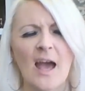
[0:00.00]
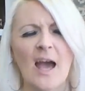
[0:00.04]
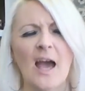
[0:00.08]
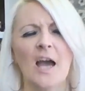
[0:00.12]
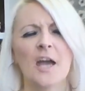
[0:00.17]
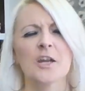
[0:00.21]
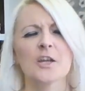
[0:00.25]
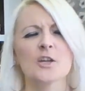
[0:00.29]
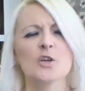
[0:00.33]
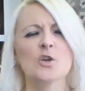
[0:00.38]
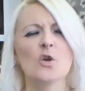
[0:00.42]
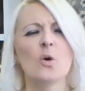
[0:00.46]

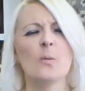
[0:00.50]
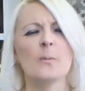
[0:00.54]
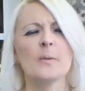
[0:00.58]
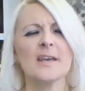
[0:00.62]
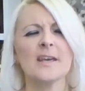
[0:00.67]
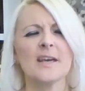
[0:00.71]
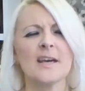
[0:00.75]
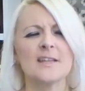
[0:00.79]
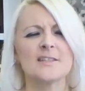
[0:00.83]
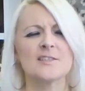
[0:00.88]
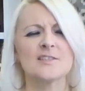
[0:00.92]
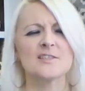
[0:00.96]
And I come
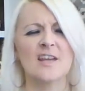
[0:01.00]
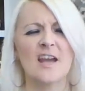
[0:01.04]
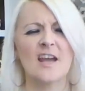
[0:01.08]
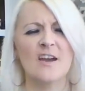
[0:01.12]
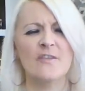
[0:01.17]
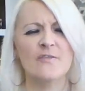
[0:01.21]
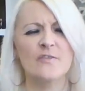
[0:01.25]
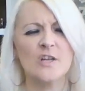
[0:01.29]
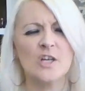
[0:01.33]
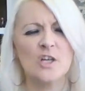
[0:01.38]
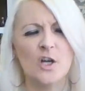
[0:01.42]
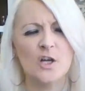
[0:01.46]
against
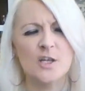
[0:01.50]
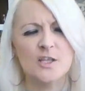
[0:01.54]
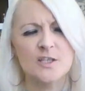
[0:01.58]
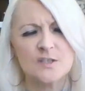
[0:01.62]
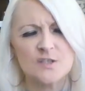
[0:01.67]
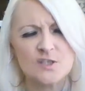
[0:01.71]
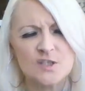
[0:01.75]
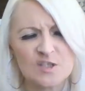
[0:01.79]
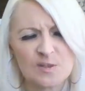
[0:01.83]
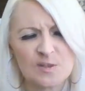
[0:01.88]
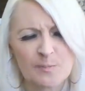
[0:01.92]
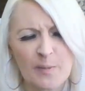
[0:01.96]
every lying
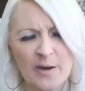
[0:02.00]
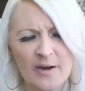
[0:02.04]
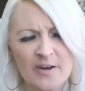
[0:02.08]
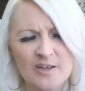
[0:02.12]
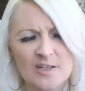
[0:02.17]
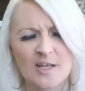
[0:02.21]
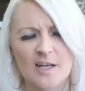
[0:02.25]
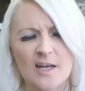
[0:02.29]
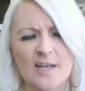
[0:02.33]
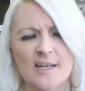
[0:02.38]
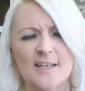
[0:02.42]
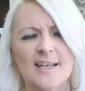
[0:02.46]

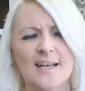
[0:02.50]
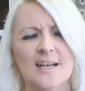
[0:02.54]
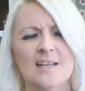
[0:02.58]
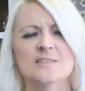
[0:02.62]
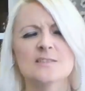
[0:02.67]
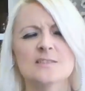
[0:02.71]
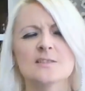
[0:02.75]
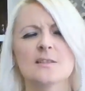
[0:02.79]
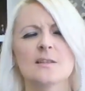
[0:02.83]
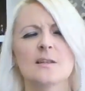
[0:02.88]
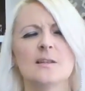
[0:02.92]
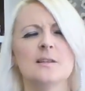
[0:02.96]
spirit and I
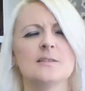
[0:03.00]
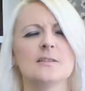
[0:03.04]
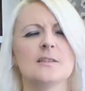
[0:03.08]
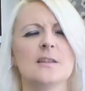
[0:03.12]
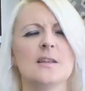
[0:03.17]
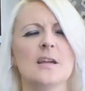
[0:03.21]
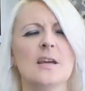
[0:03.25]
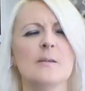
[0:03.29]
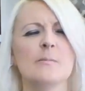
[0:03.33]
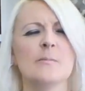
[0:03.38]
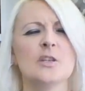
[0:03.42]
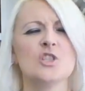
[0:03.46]
cancel it in the
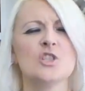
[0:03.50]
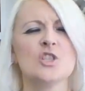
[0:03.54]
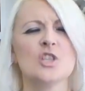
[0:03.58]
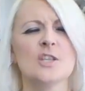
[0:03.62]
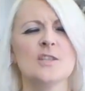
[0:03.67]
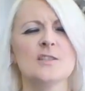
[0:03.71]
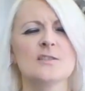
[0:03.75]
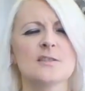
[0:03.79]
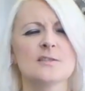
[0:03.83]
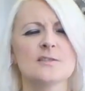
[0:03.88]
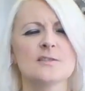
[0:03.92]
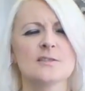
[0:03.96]
name of
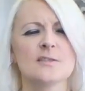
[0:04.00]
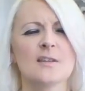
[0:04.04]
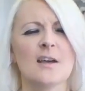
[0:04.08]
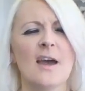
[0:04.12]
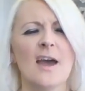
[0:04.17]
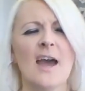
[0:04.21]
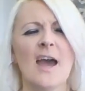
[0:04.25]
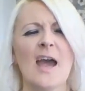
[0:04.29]
Jesus.